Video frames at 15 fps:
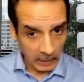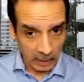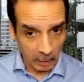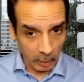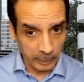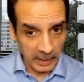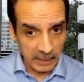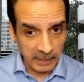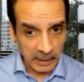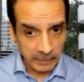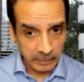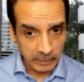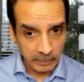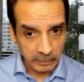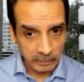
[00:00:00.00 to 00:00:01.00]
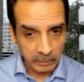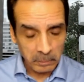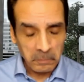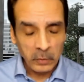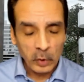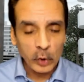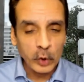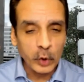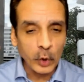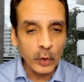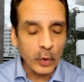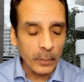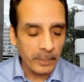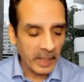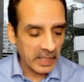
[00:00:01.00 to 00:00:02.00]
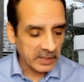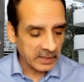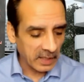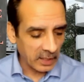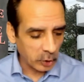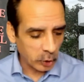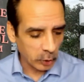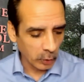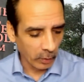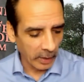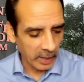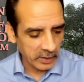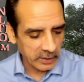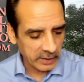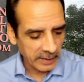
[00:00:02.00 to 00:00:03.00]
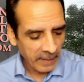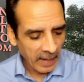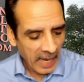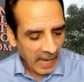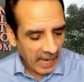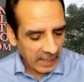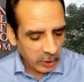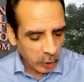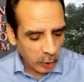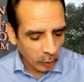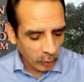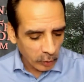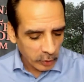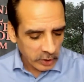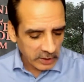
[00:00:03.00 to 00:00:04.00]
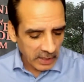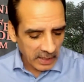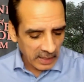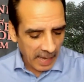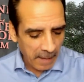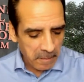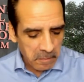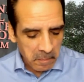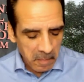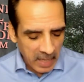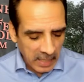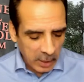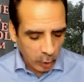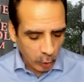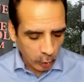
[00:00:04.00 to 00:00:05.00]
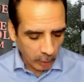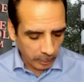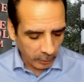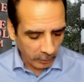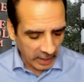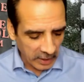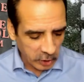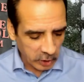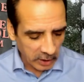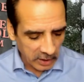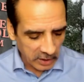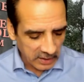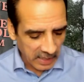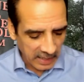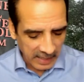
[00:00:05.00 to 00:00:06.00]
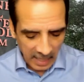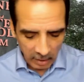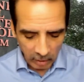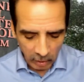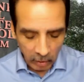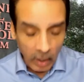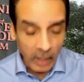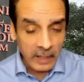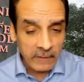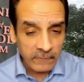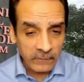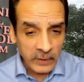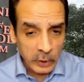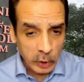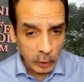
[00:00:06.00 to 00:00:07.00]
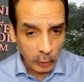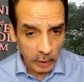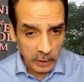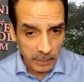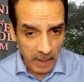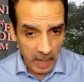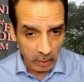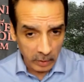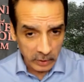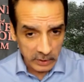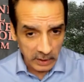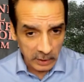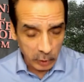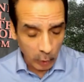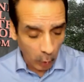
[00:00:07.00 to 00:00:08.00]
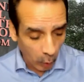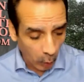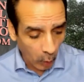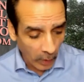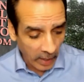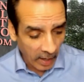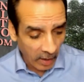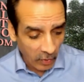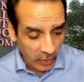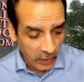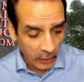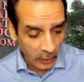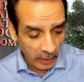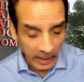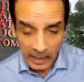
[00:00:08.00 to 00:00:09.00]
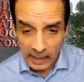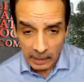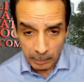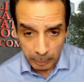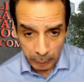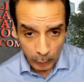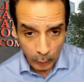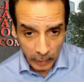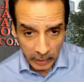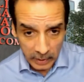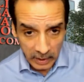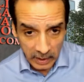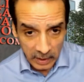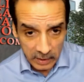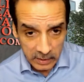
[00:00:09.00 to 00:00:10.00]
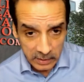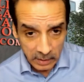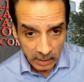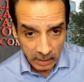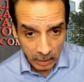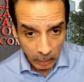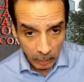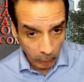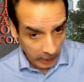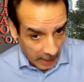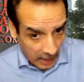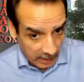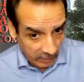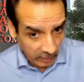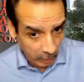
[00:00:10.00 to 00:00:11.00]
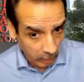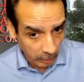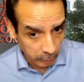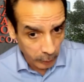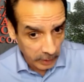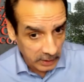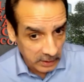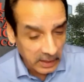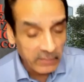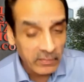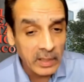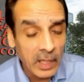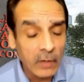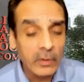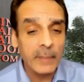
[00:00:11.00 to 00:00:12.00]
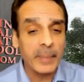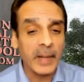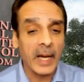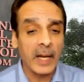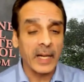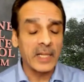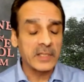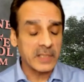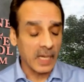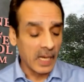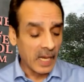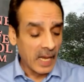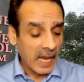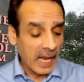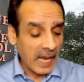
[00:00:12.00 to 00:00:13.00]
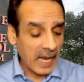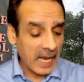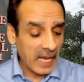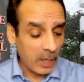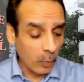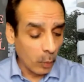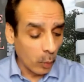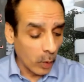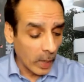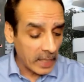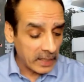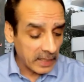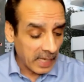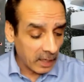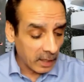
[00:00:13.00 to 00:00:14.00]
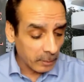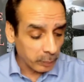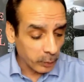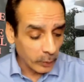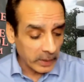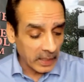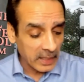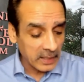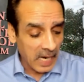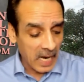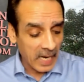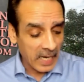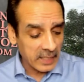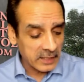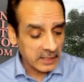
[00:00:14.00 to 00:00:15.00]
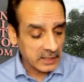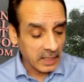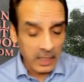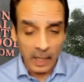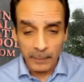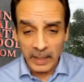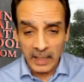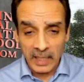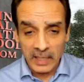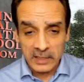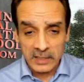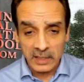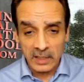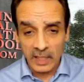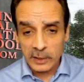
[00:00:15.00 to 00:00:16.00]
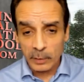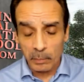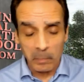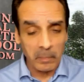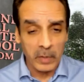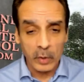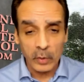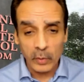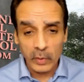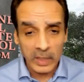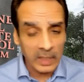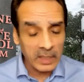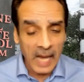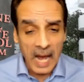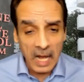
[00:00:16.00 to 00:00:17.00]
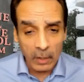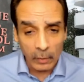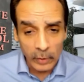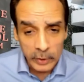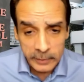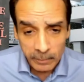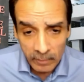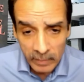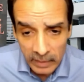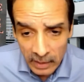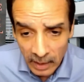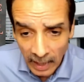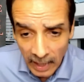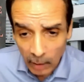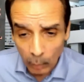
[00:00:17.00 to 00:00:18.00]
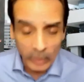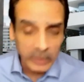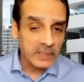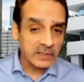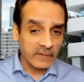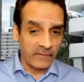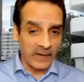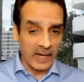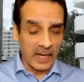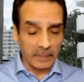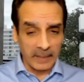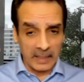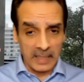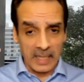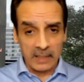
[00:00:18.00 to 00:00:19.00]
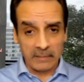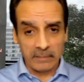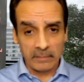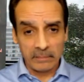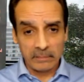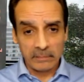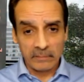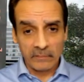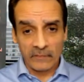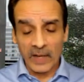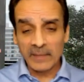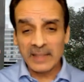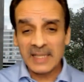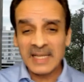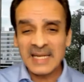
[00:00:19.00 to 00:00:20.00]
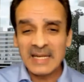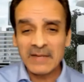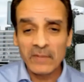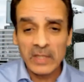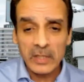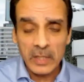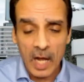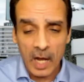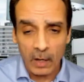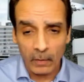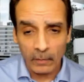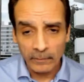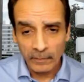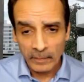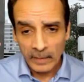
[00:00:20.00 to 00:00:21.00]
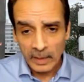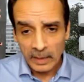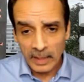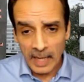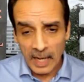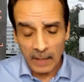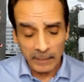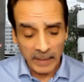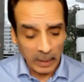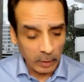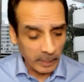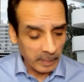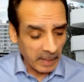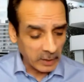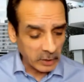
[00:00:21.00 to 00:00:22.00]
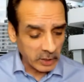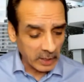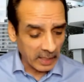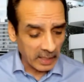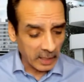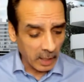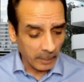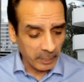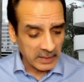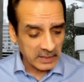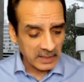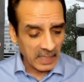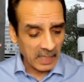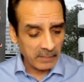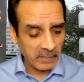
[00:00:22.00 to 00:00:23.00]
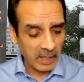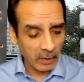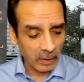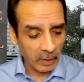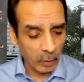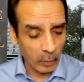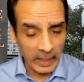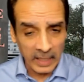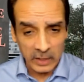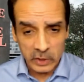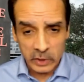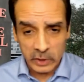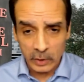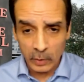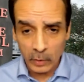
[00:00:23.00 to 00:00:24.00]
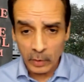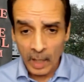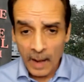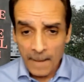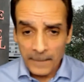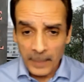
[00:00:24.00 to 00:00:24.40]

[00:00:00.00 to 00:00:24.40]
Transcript: Don't believe me? Google peasant insurance, and you'll see that many corporations take out life insurance policies on their employees without even their employees even knowing about it. And when that employee dies, the company gets a nice $1 million. And what does the family get? Family didn't even know. Now, I'm not going to be mentioning any company's name here. I don't want to get sued.